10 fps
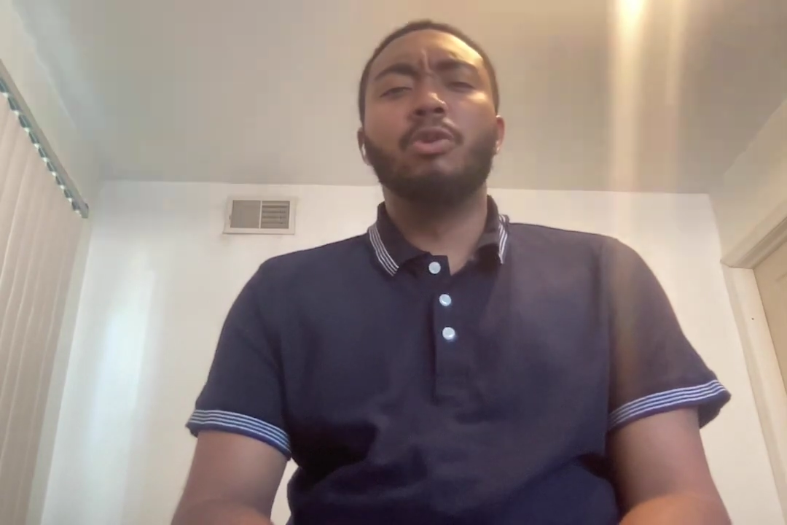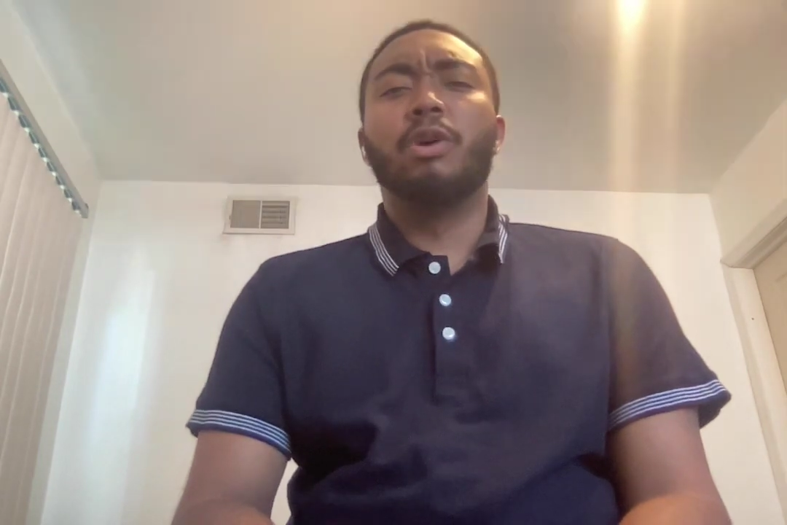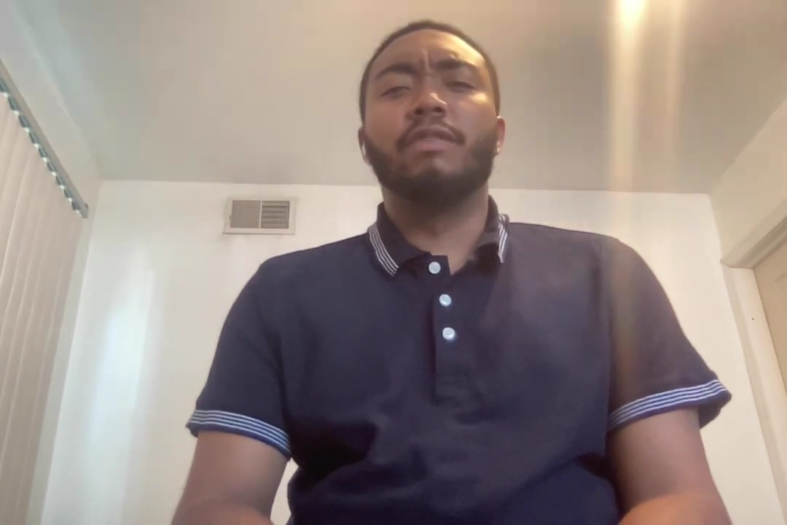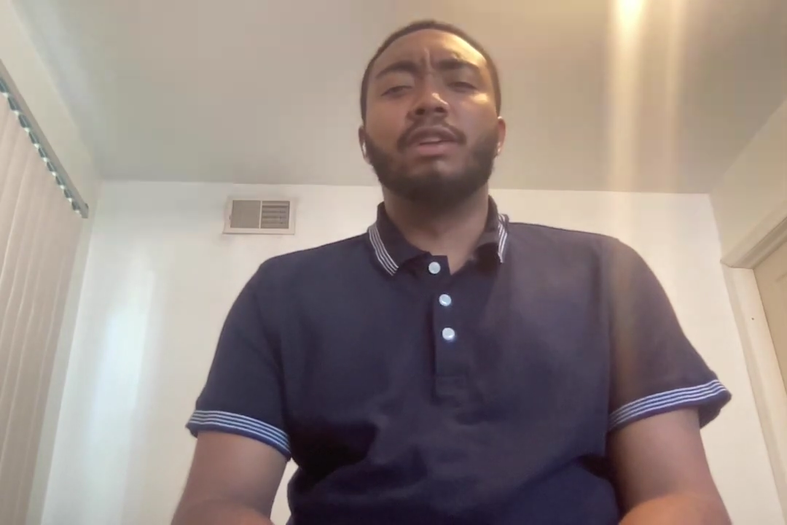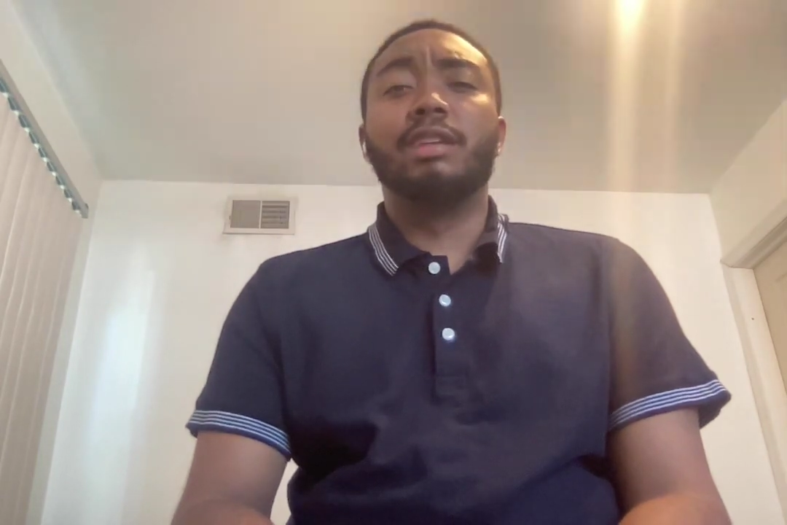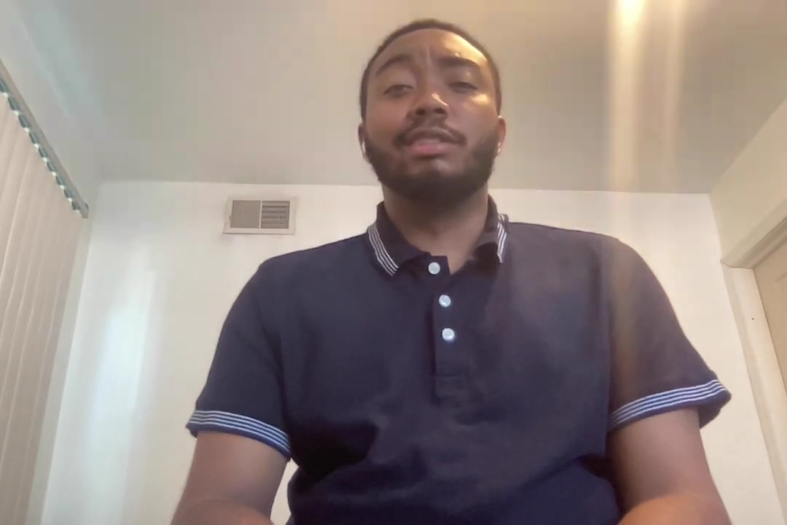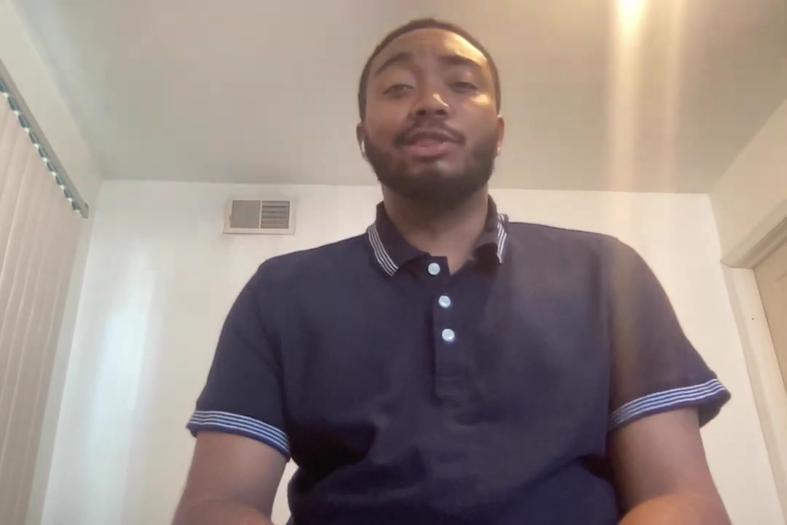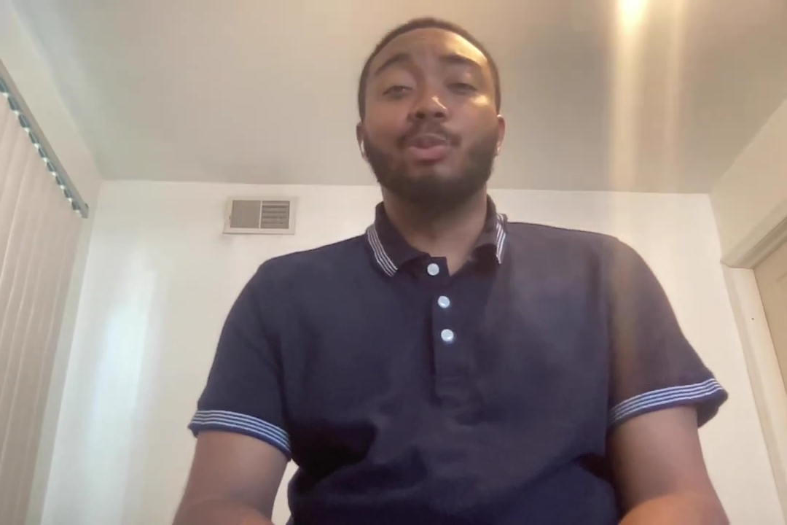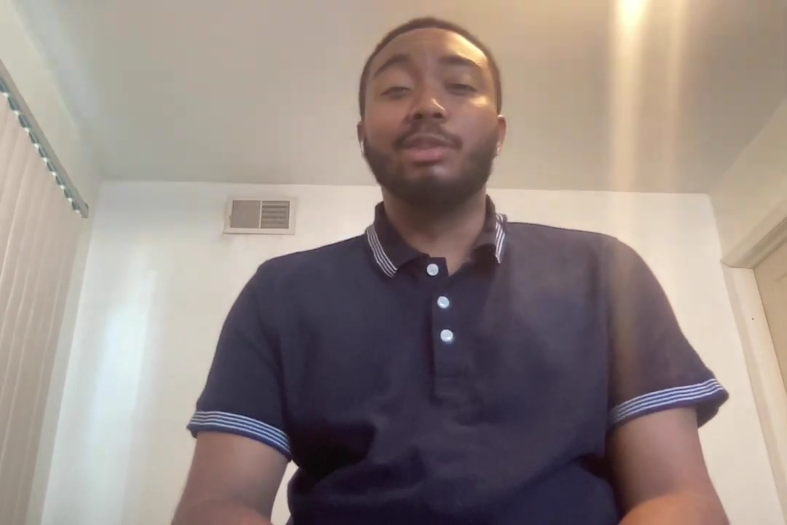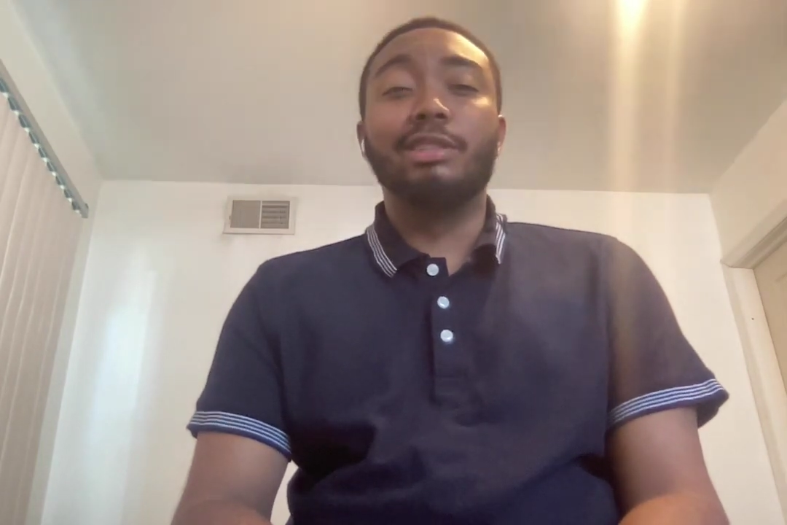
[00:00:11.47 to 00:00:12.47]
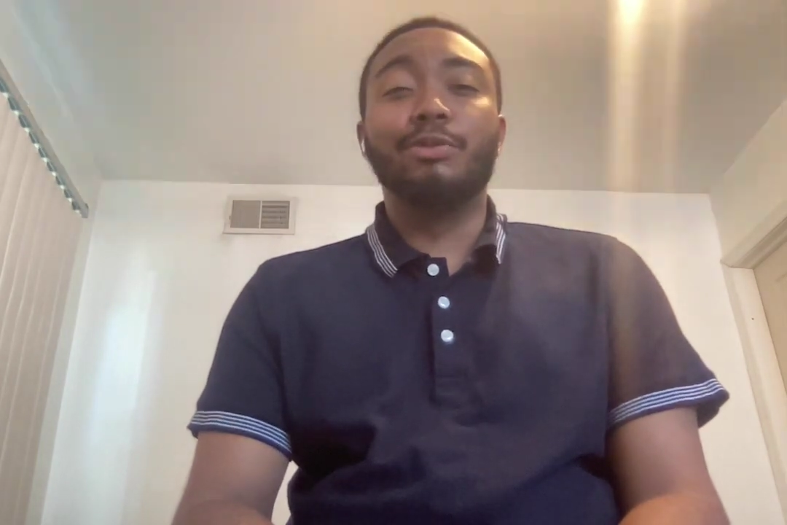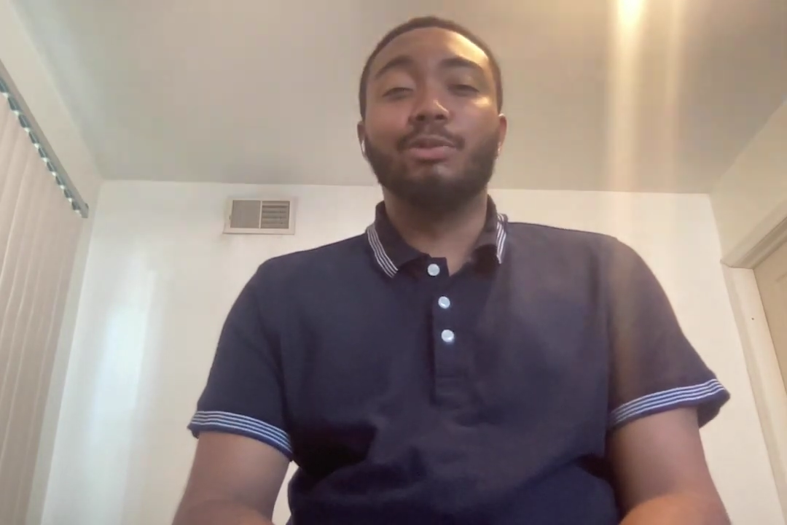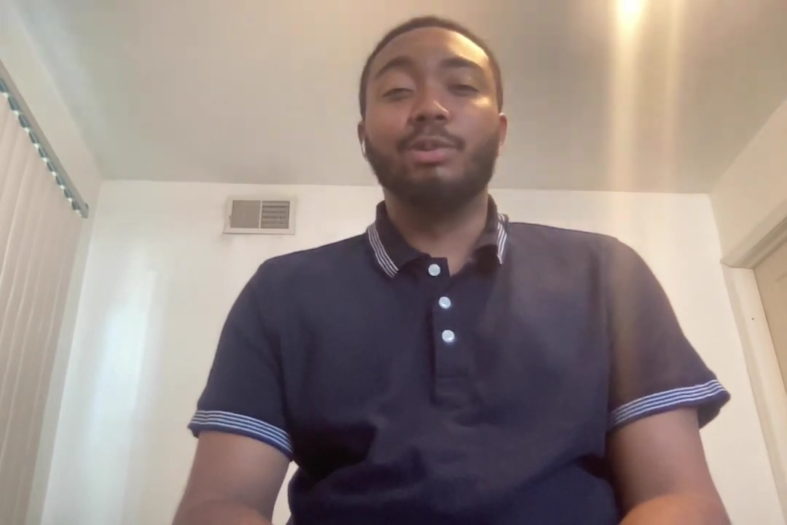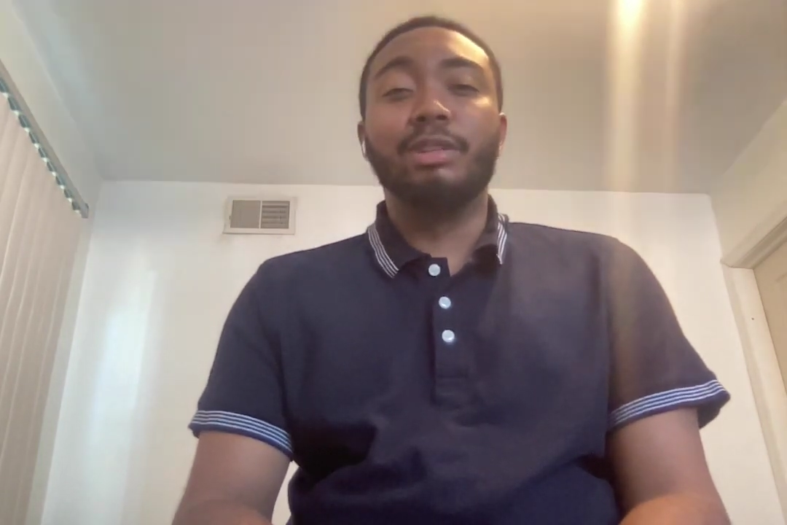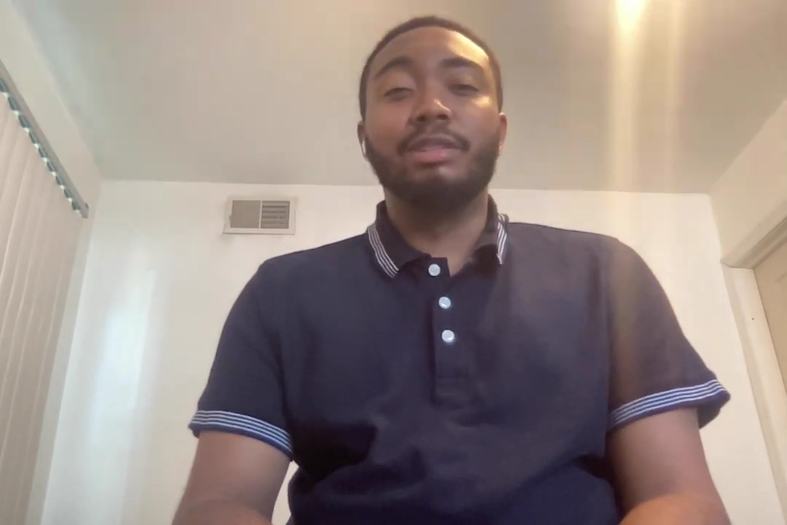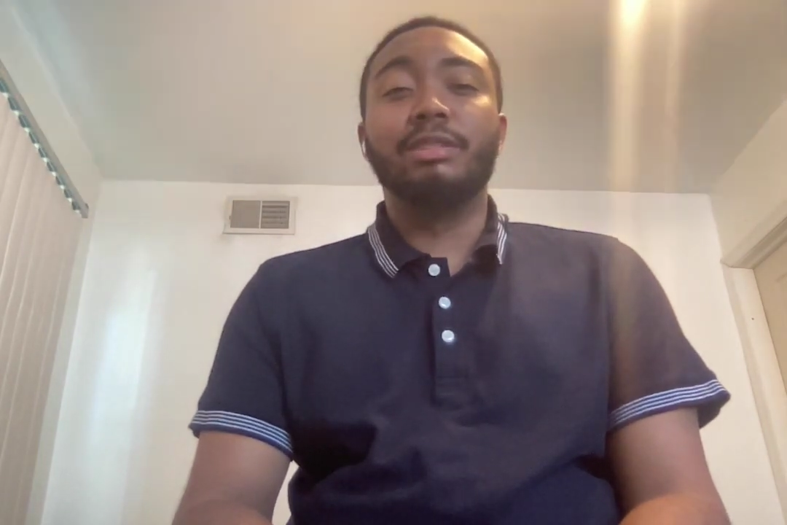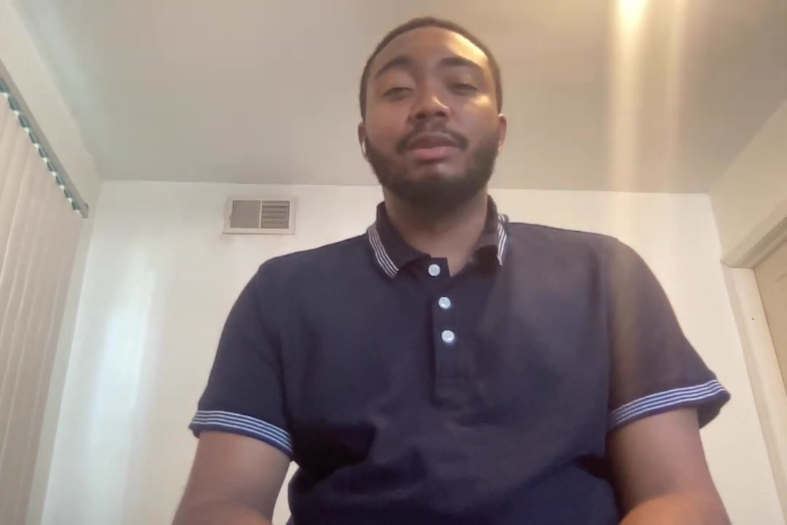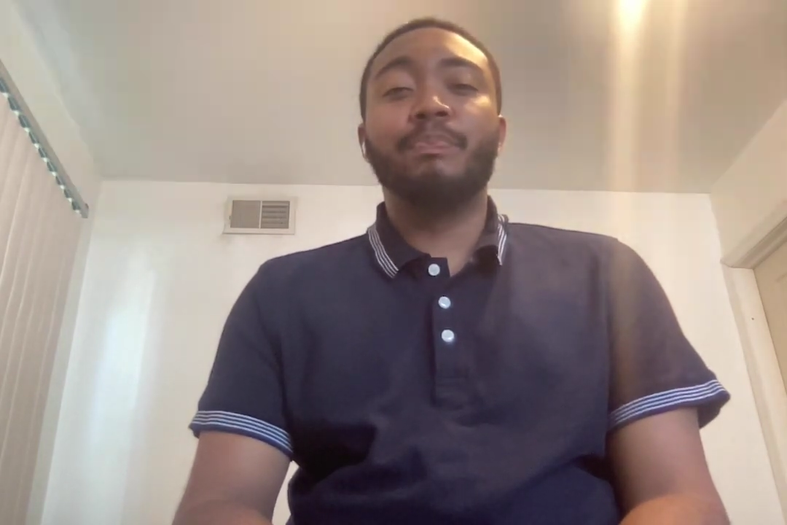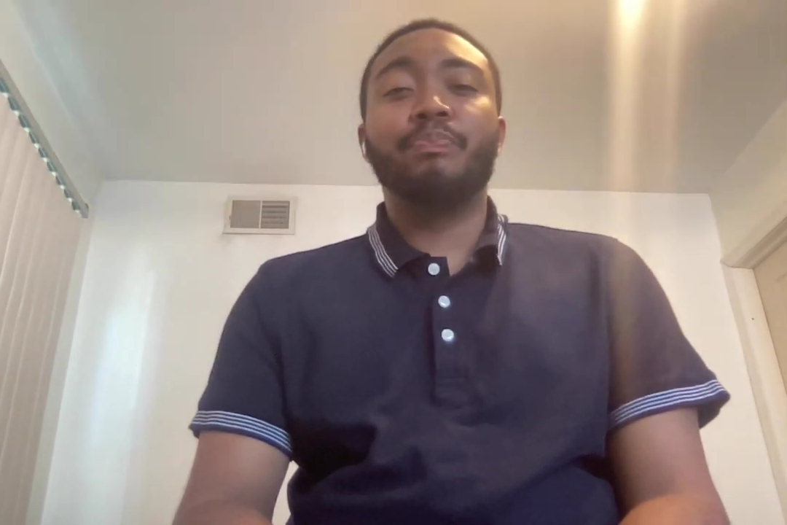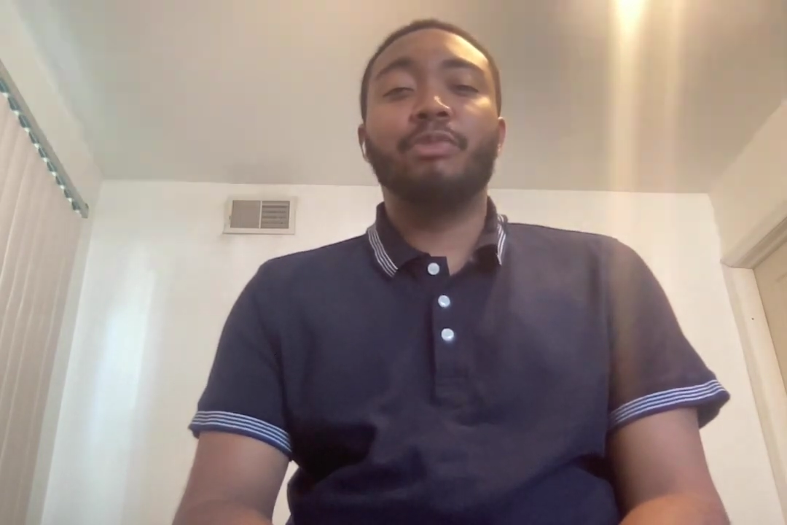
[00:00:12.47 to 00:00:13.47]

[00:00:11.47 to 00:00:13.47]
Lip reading: you offer that in so many different ways,